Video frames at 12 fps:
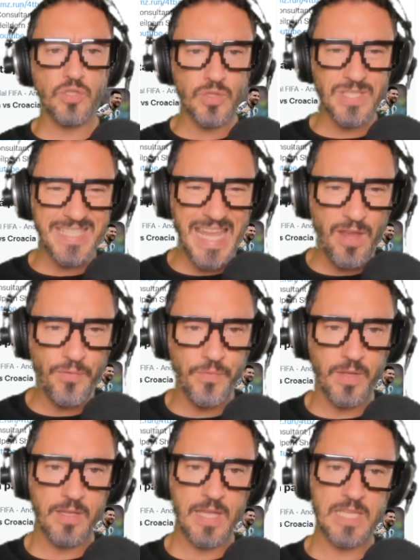just saved
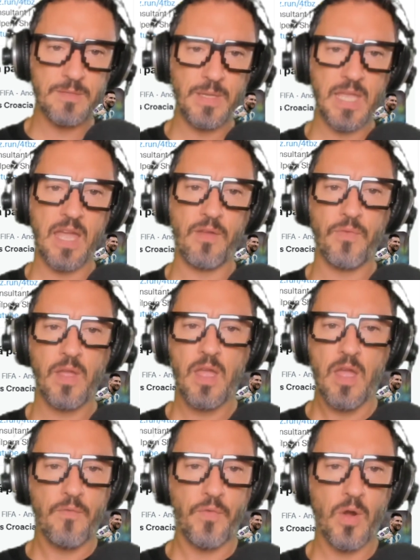SBF
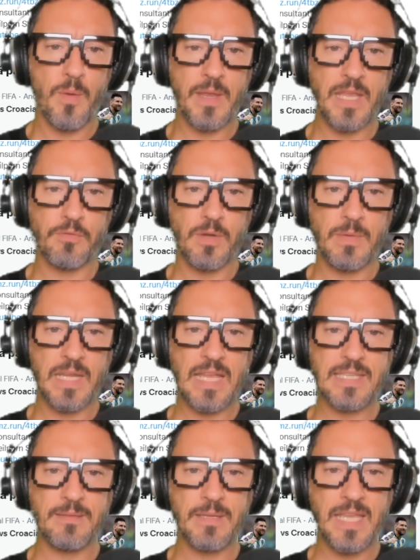from
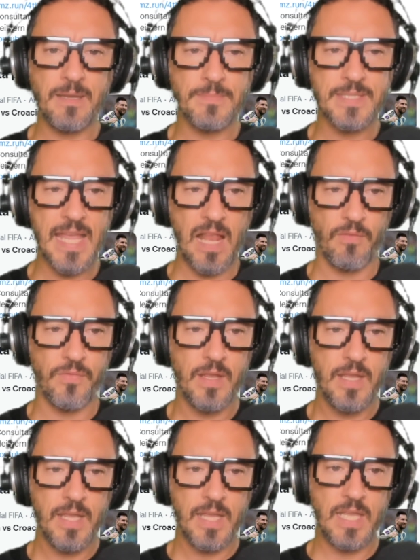incriminating himself.
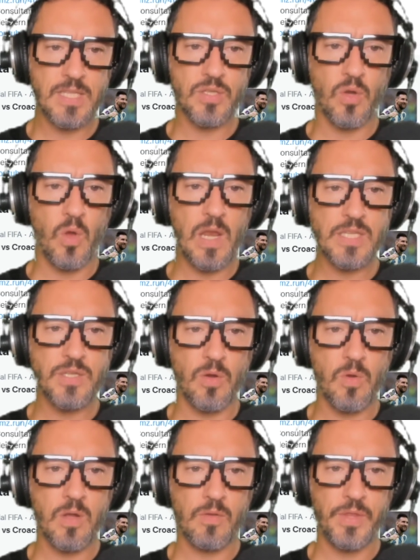It's all a
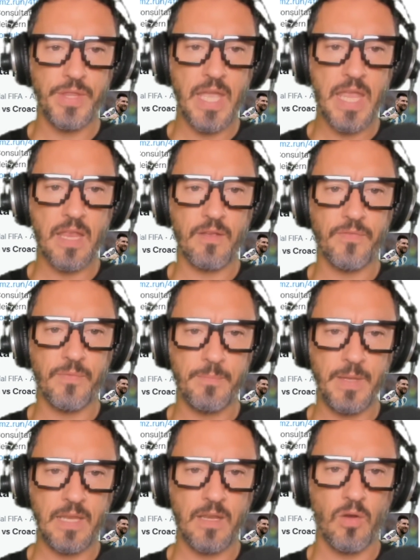joke.
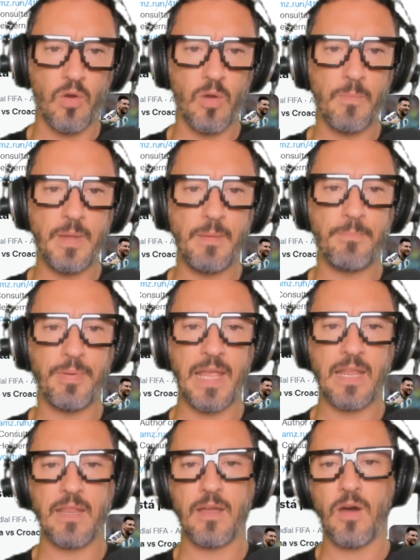They've all been
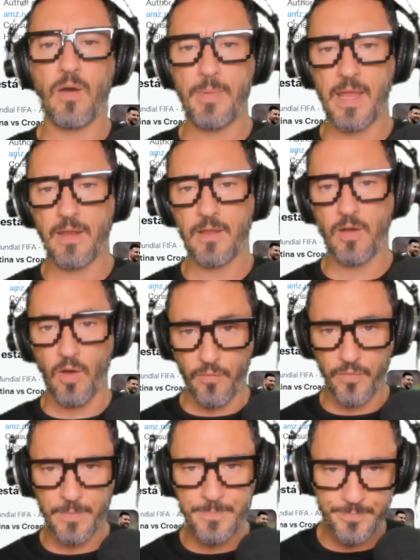paid
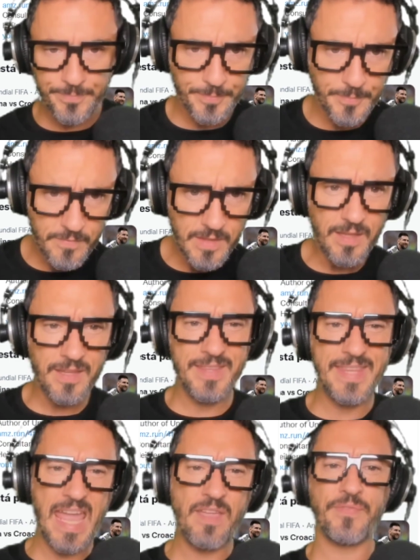off.
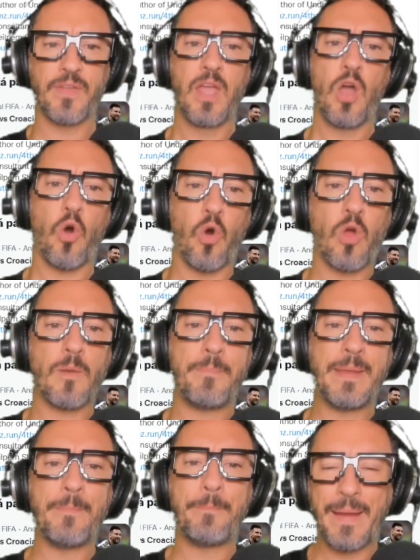They've all
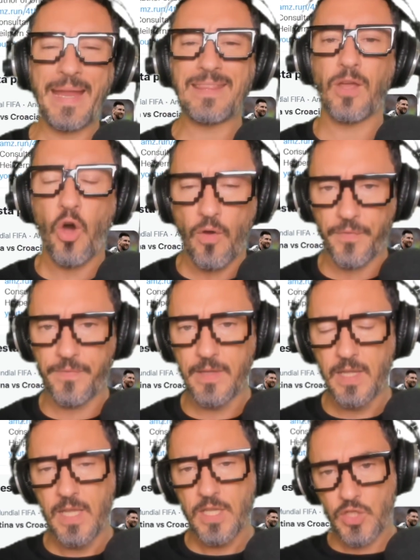been paid off.
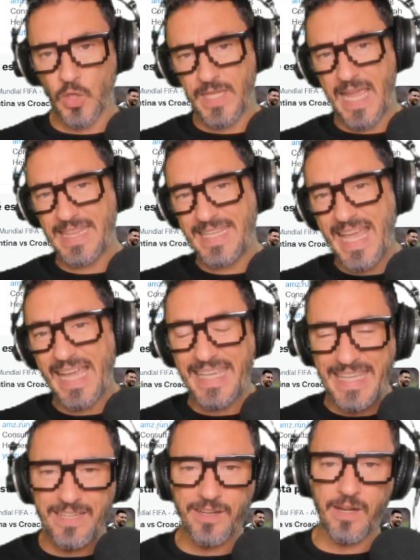So the idea
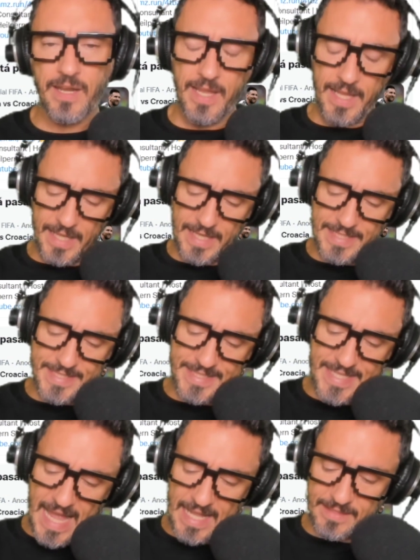here is
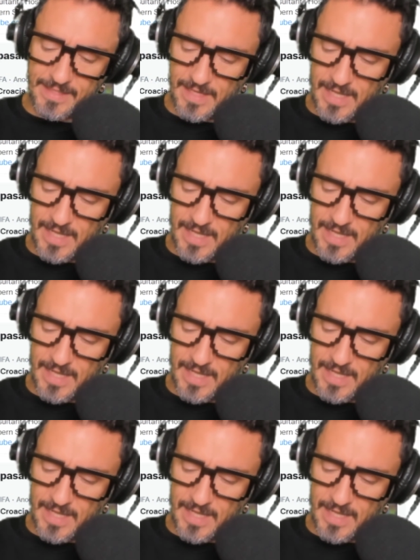that,